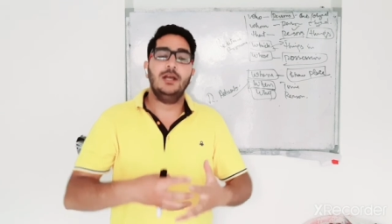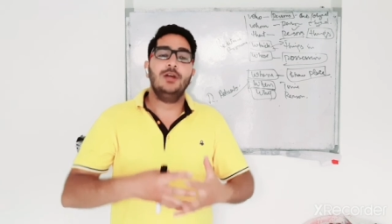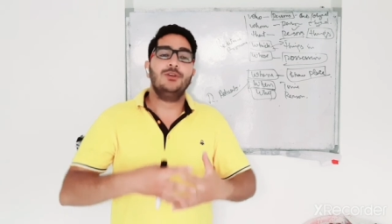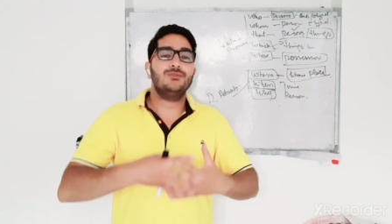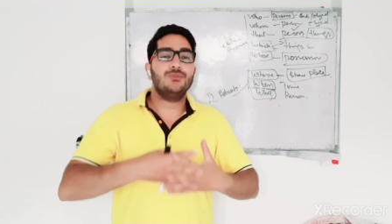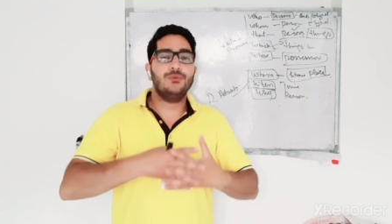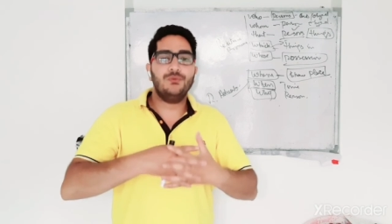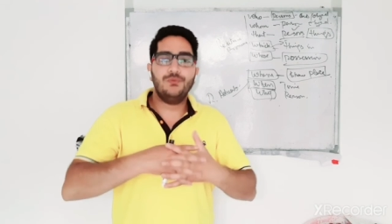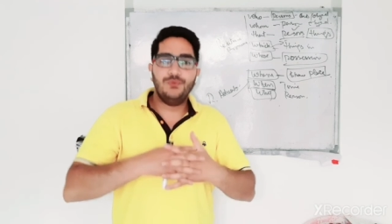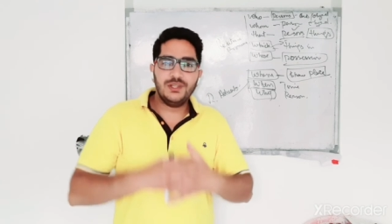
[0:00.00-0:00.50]
So
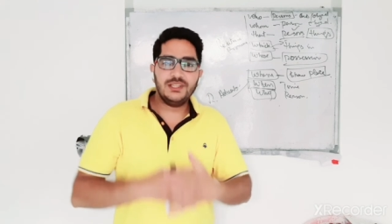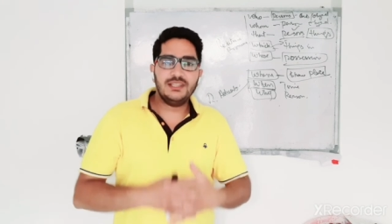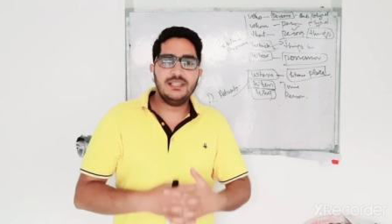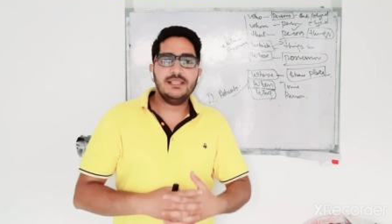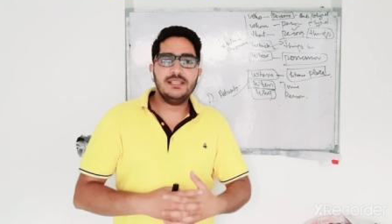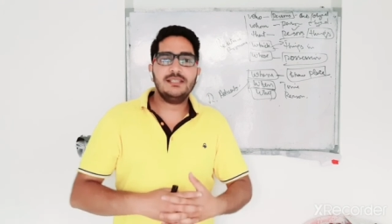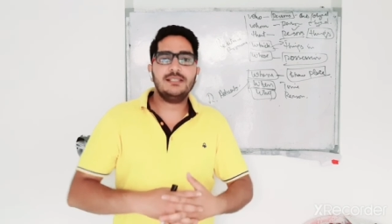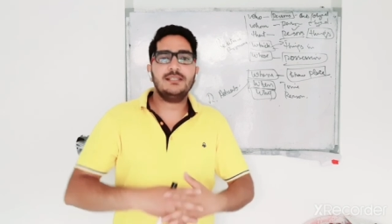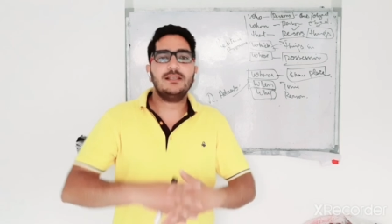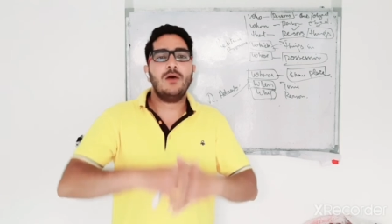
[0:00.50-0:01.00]
with
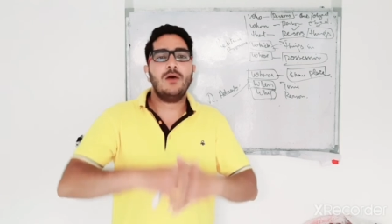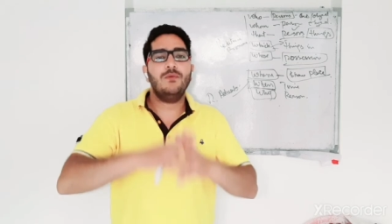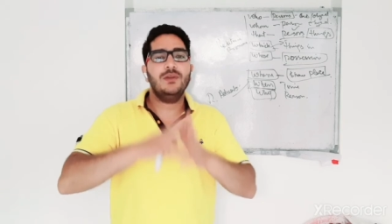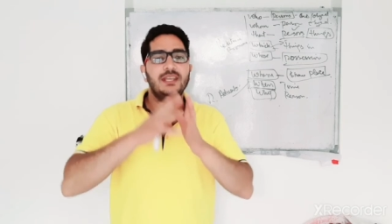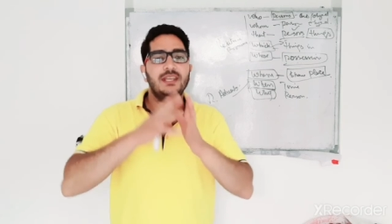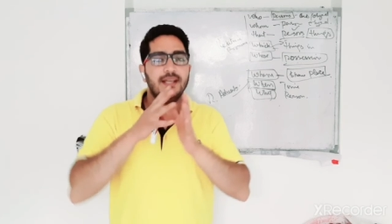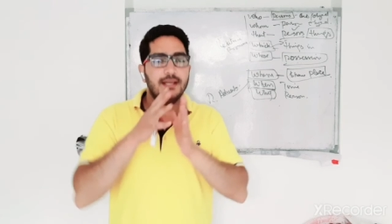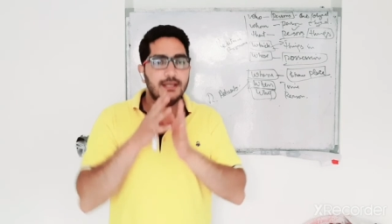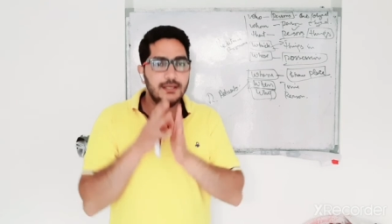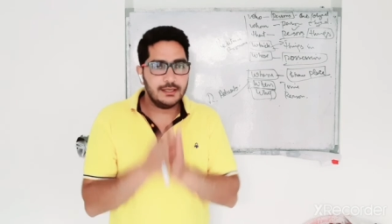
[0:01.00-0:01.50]
this, we
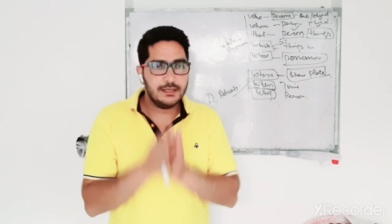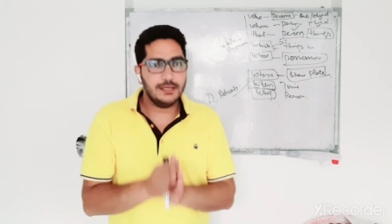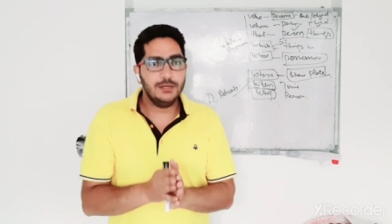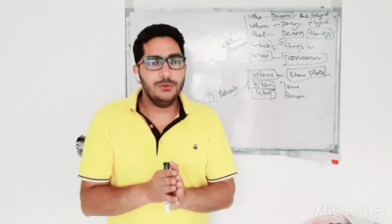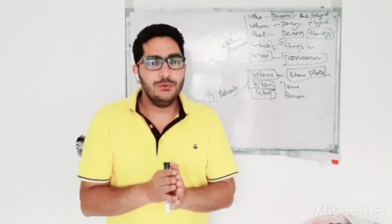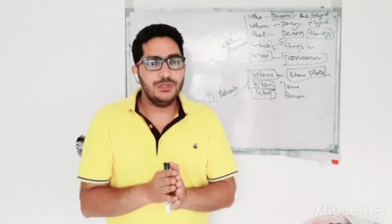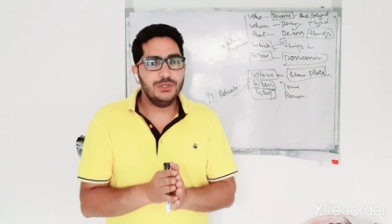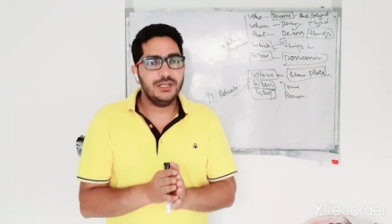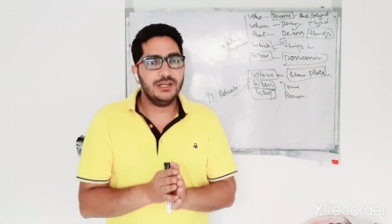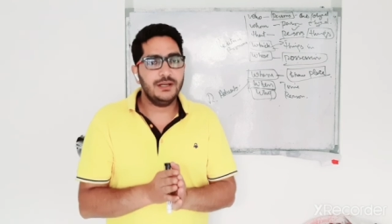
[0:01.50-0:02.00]

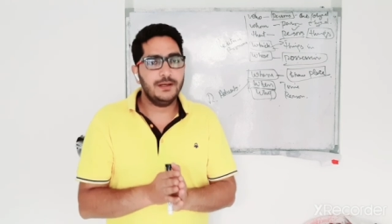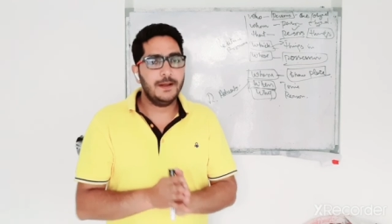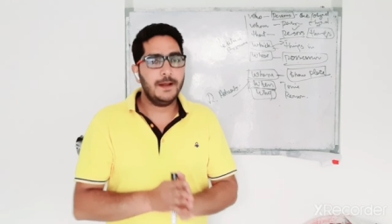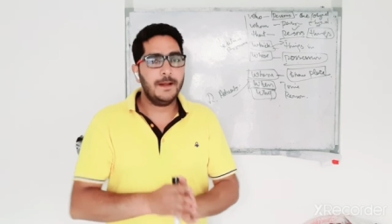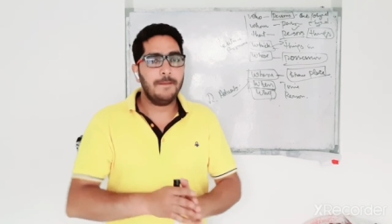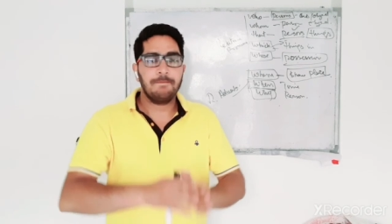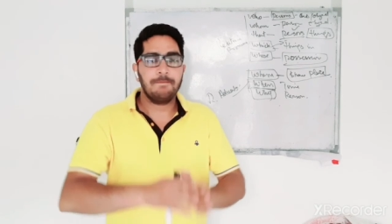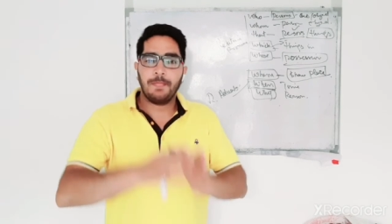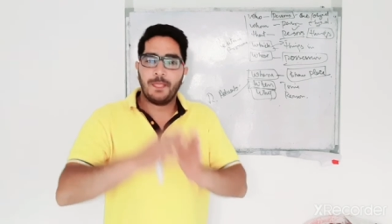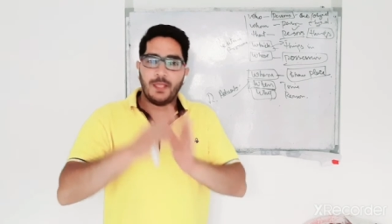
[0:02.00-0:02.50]
concluded
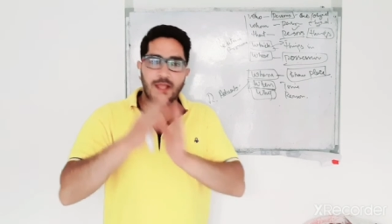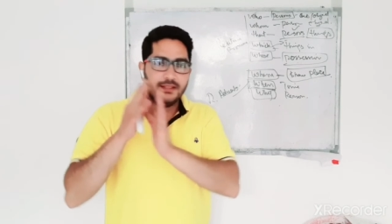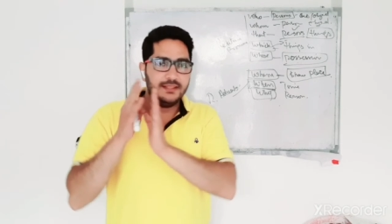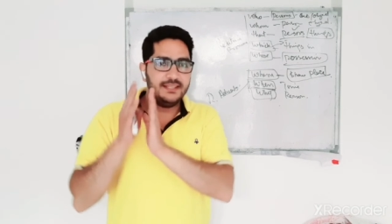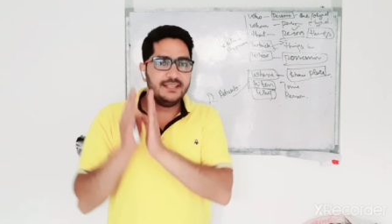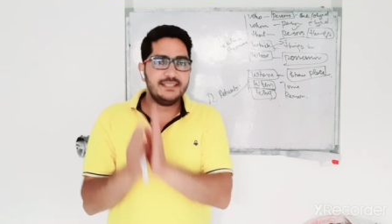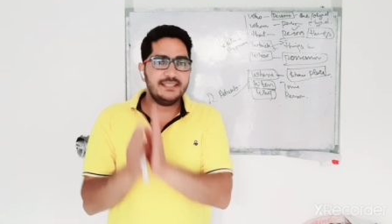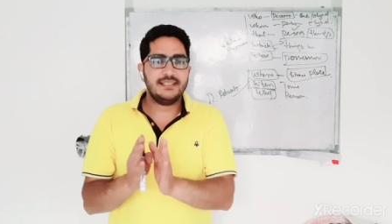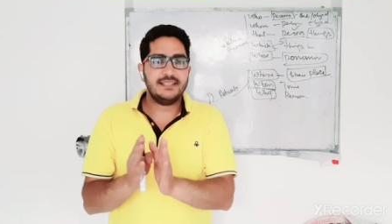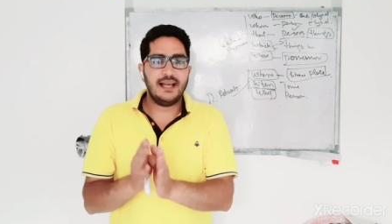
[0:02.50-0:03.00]

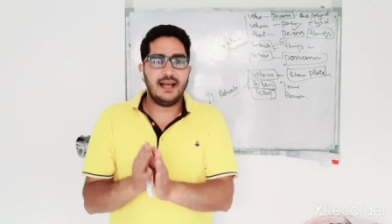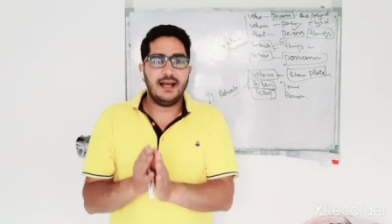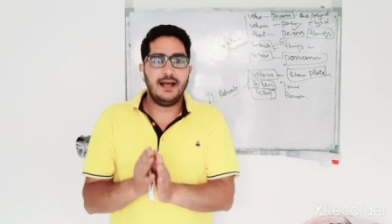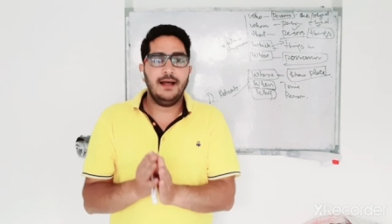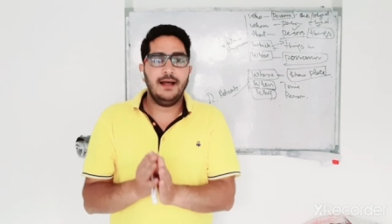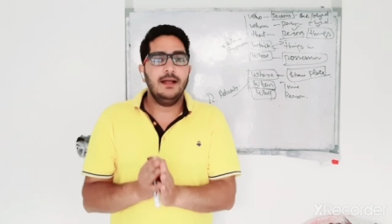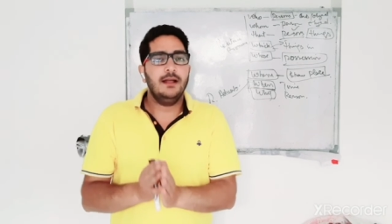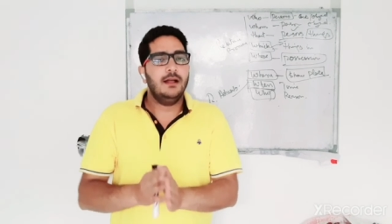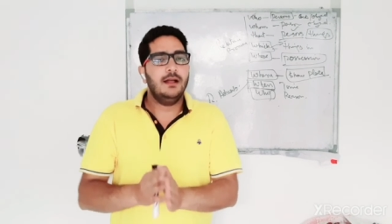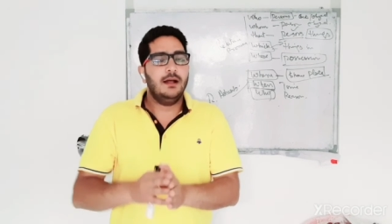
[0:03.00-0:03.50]
this
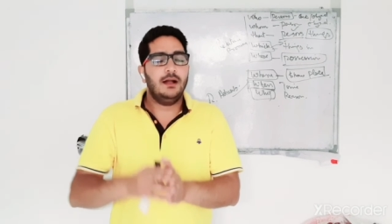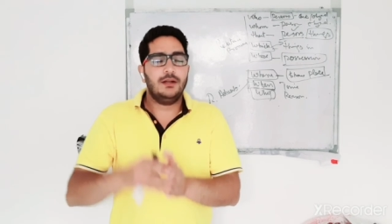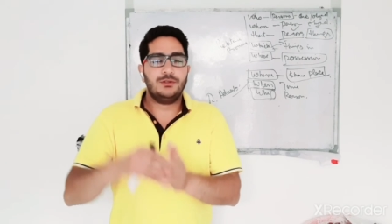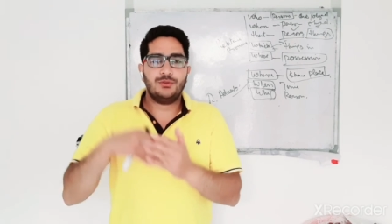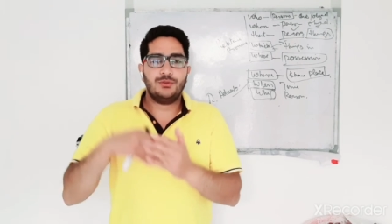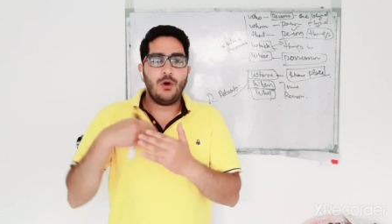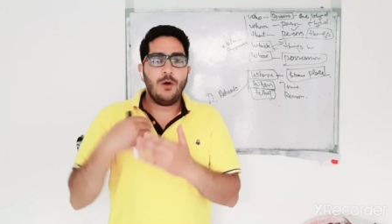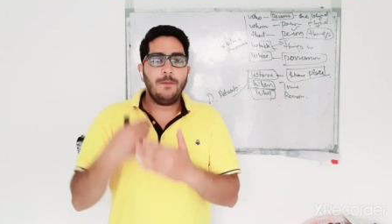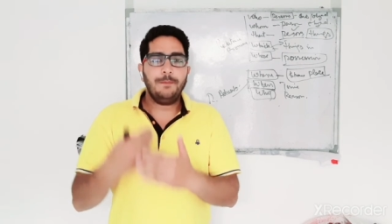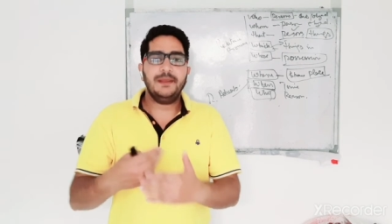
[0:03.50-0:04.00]

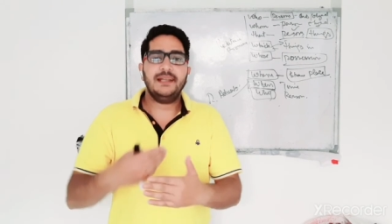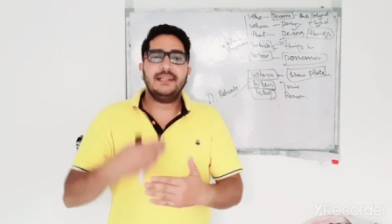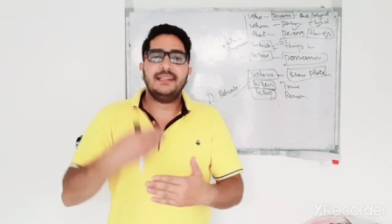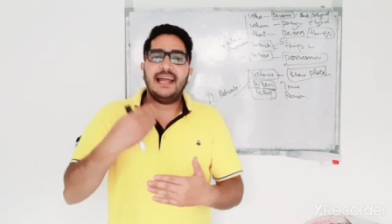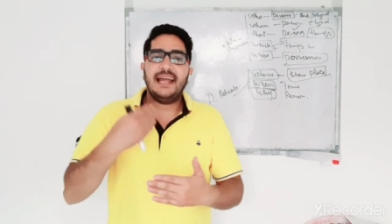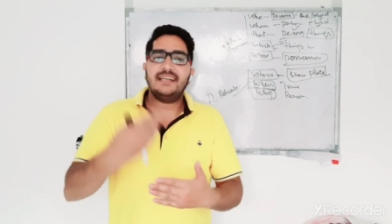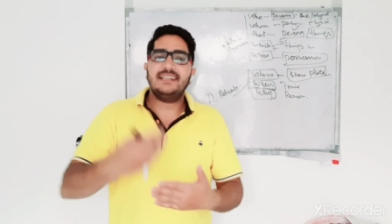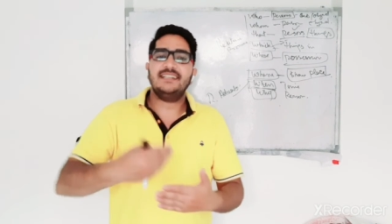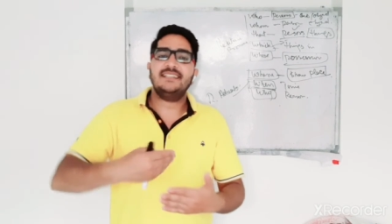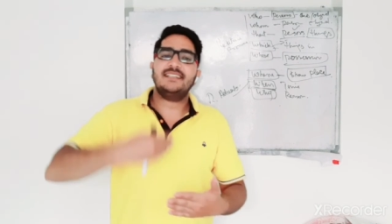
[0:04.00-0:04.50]
topic,
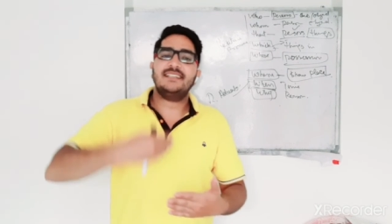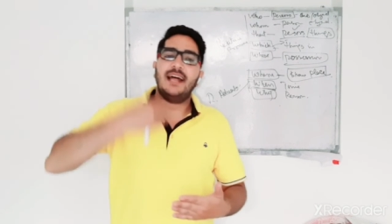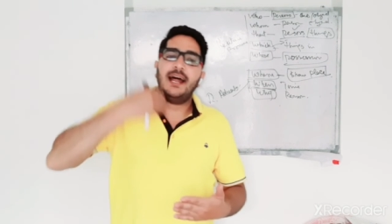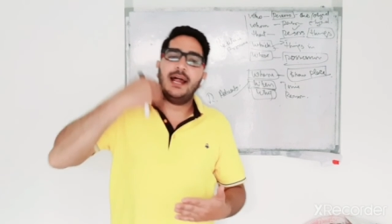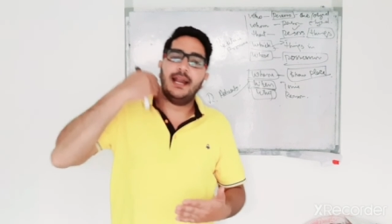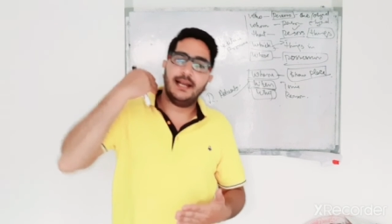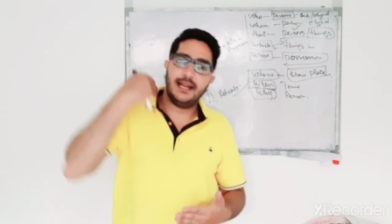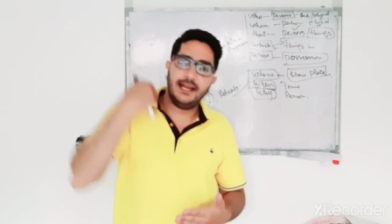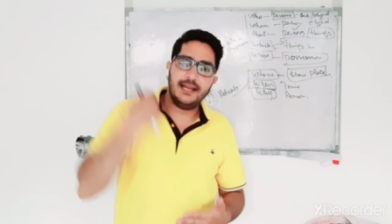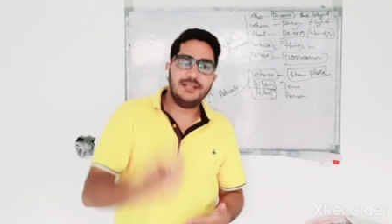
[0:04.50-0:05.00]
that is
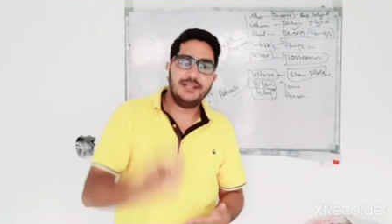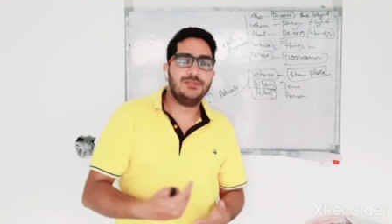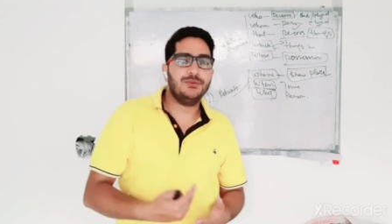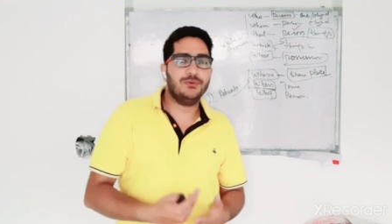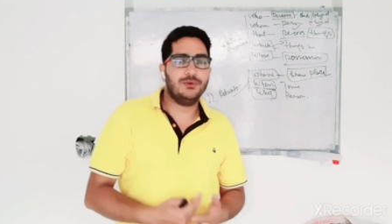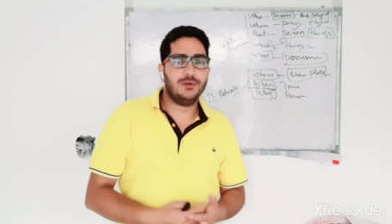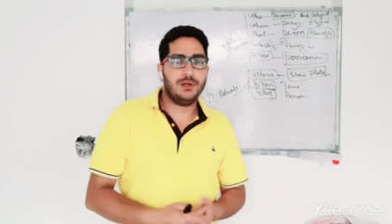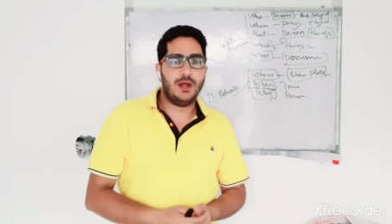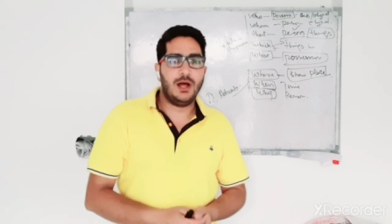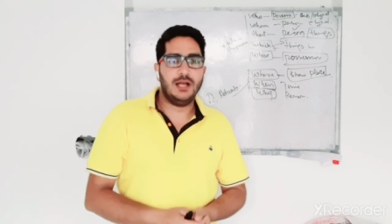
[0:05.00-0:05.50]
relative
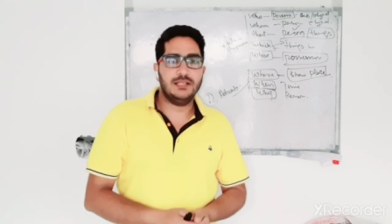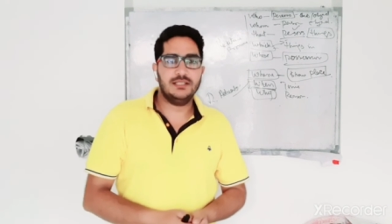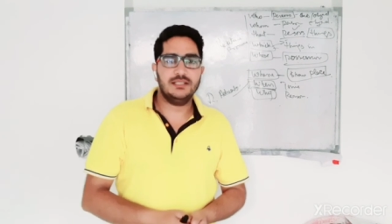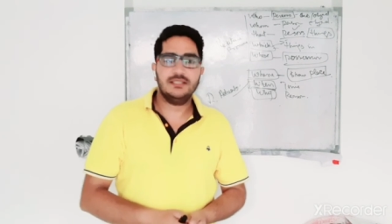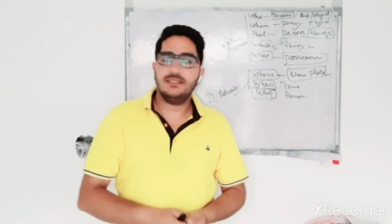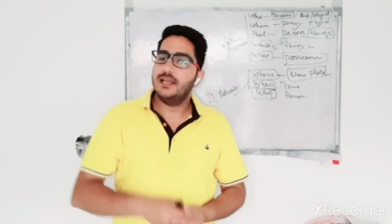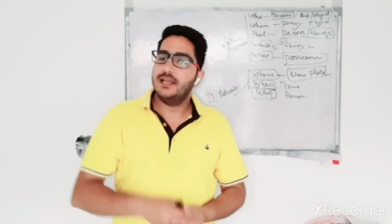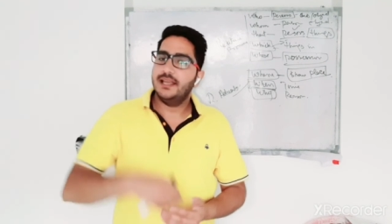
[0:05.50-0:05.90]
clauses,